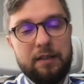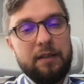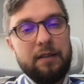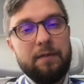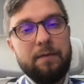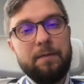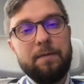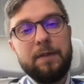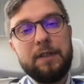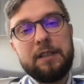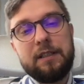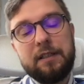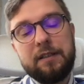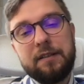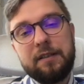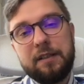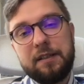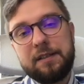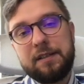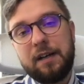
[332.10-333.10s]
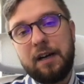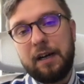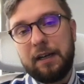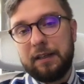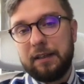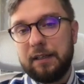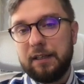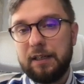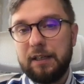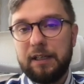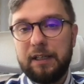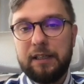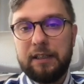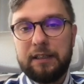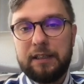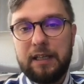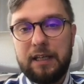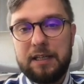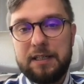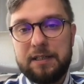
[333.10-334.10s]
This is the sign.
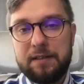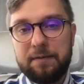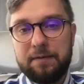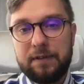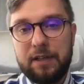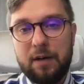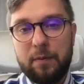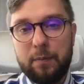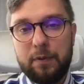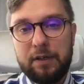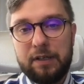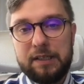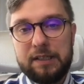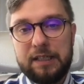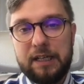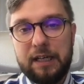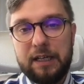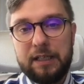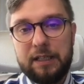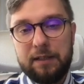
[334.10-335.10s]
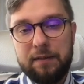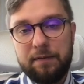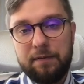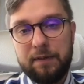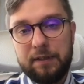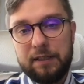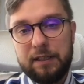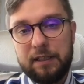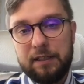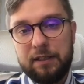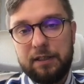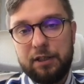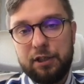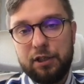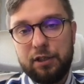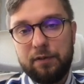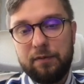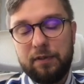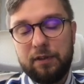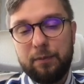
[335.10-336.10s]
In case if number is negative, this
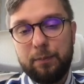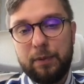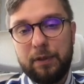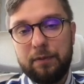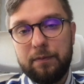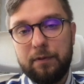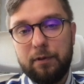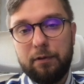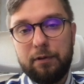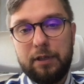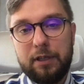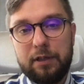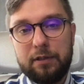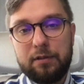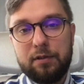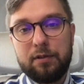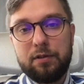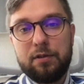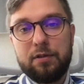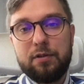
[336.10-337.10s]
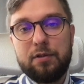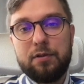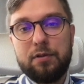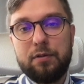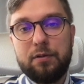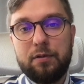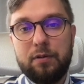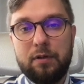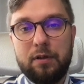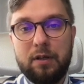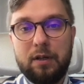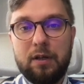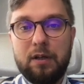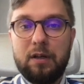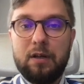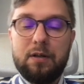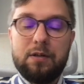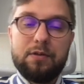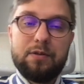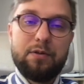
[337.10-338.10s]
condition will be evaluated to
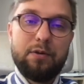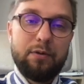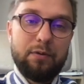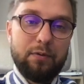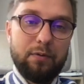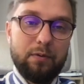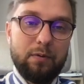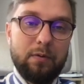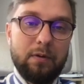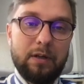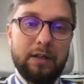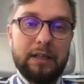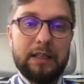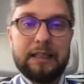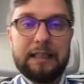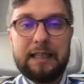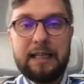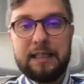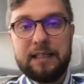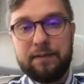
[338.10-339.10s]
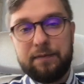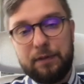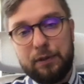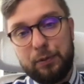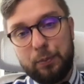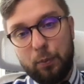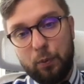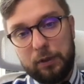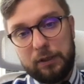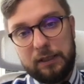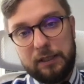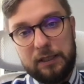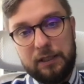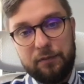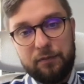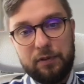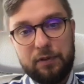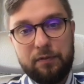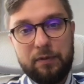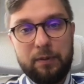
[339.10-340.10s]
true. In case if it's
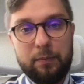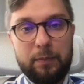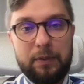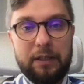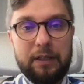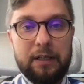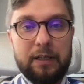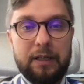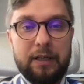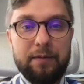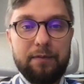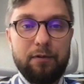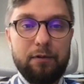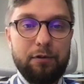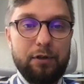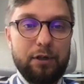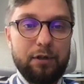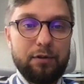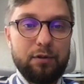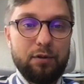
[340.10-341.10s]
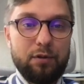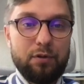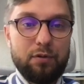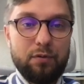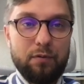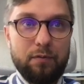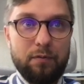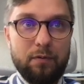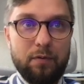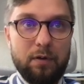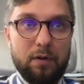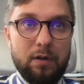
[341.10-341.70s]
positive, it will be evaluated to